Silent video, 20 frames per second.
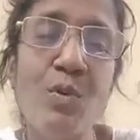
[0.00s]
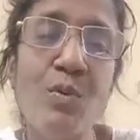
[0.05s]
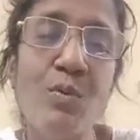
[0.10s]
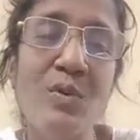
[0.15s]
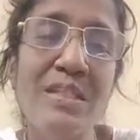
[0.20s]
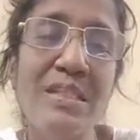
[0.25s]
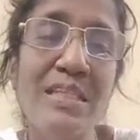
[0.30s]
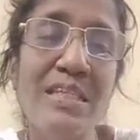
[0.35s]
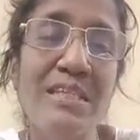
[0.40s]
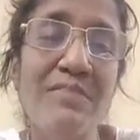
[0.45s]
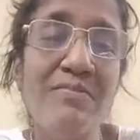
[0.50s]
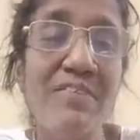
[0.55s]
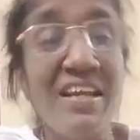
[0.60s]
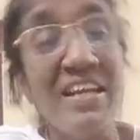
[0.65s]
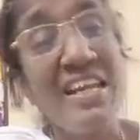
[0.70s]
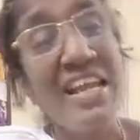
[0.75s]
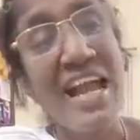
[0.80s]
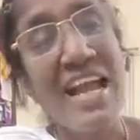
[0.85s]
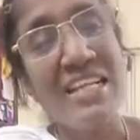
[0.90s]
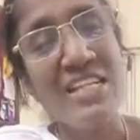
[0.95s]
over the
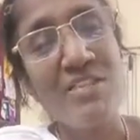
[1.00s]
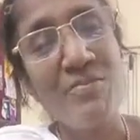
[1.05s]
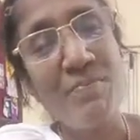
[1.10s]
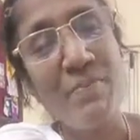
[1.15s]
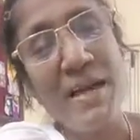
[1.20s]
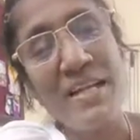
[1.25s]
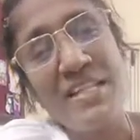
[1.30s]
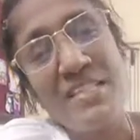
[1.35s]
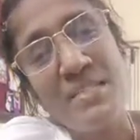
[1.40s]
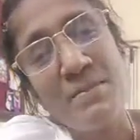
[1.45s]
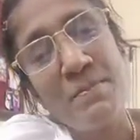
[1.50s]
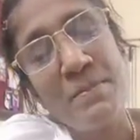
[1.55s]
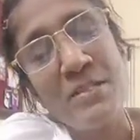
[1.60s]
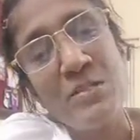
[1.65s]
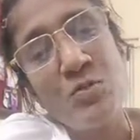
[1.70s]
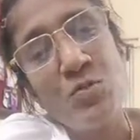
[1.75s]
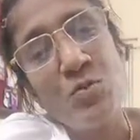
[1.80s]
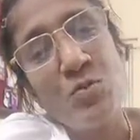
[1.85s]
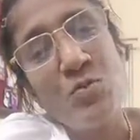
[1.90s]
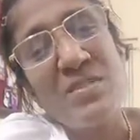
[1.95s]
very active
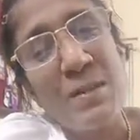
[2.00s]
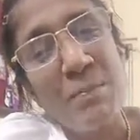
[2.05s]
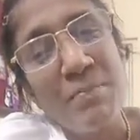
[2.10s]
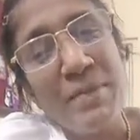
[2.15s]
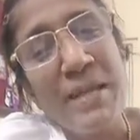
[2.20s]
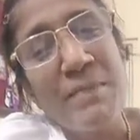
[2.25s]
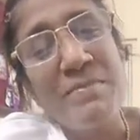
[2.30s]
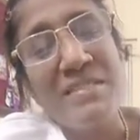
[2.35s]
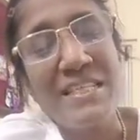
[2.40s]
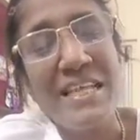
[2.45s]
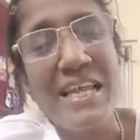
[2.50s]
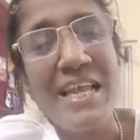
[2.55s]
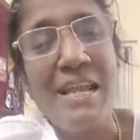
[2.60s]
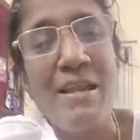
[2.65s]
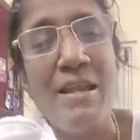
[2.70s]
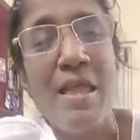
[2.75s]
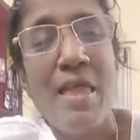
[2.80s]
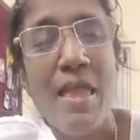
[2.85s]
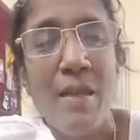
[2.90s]
participants who sometimes can